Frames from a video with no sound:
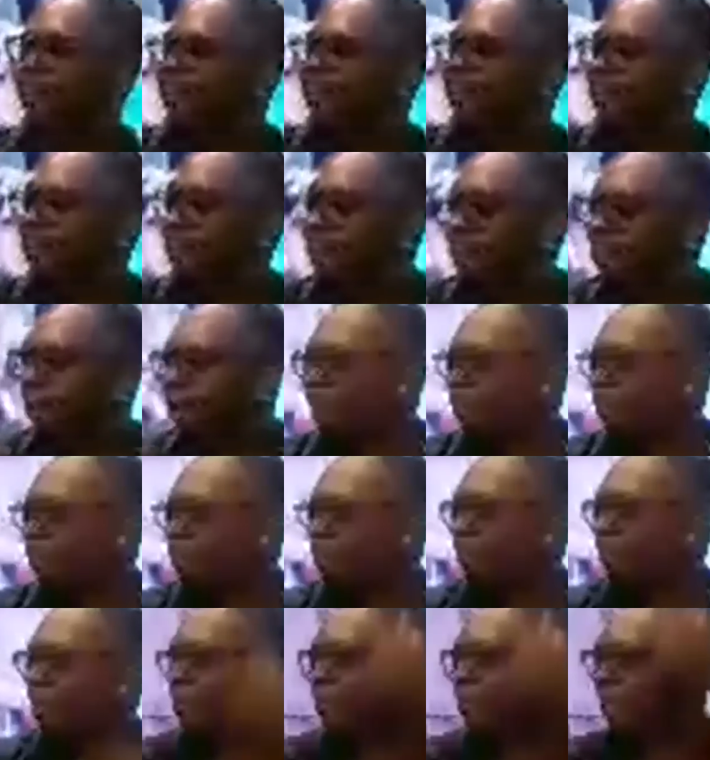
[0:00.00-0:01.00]
Well,
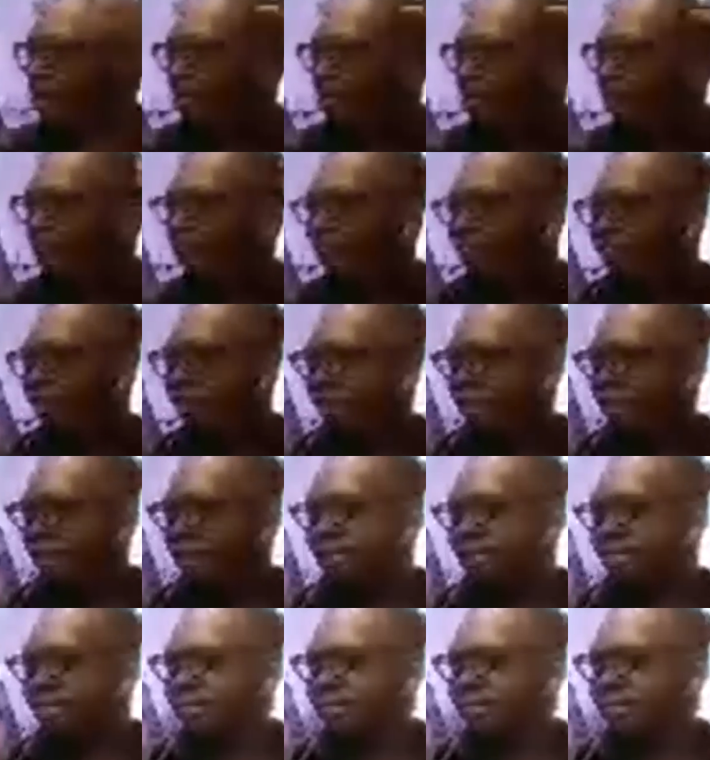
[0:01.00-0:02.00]
please come and do my hair for me.
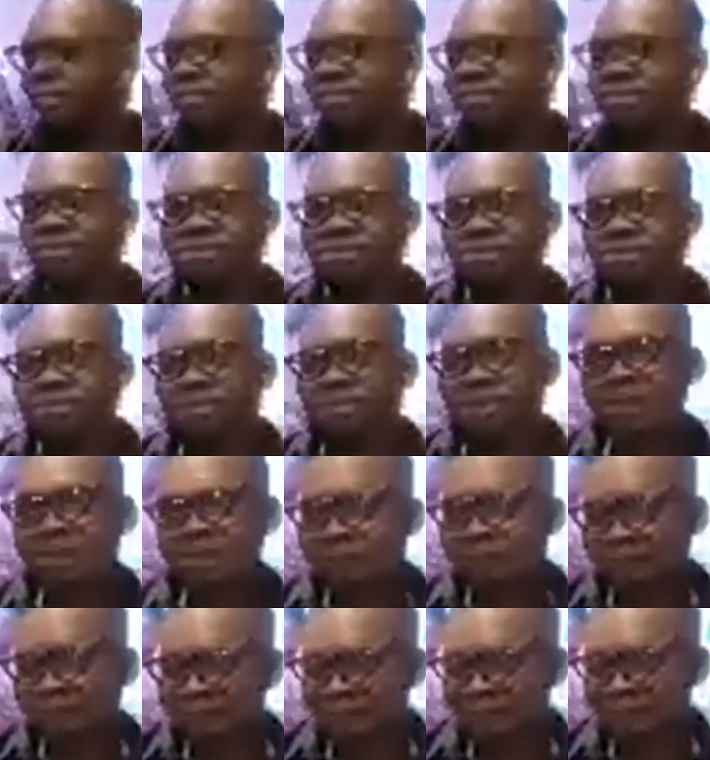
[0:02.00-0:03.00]
Miss Well,
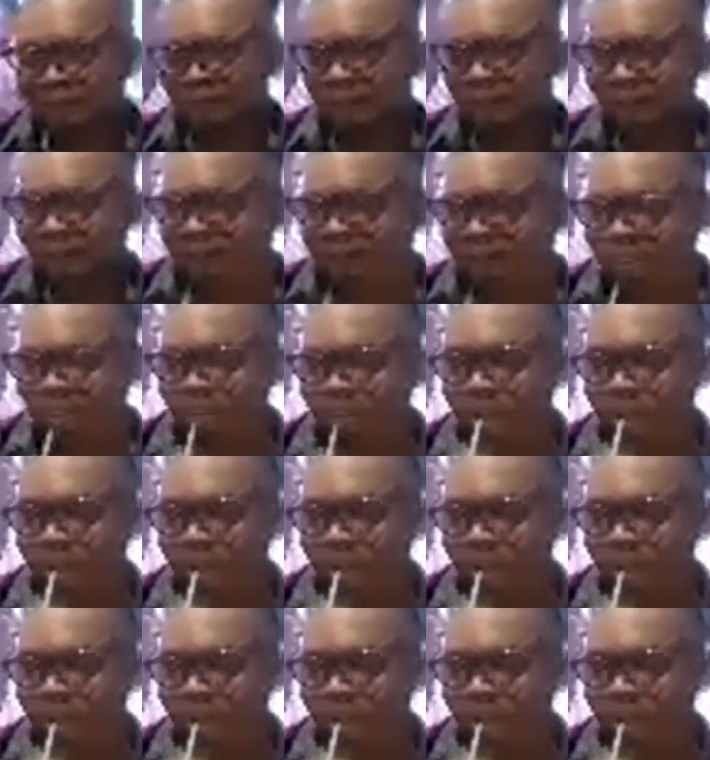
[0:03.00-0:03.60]
come and do my hair for me.